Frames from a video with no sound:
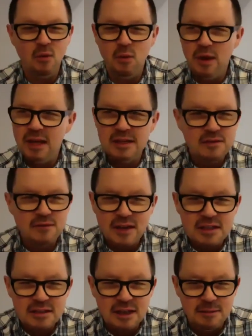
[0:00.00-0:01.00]
we did
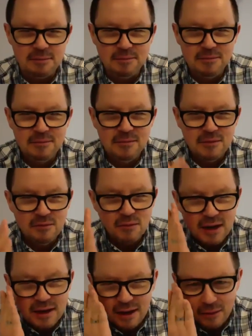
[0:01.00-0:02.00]
FaceTime
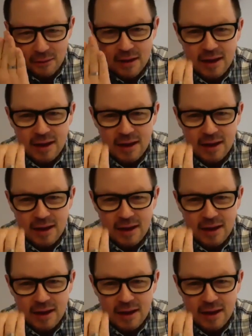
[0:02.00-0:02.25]
right now.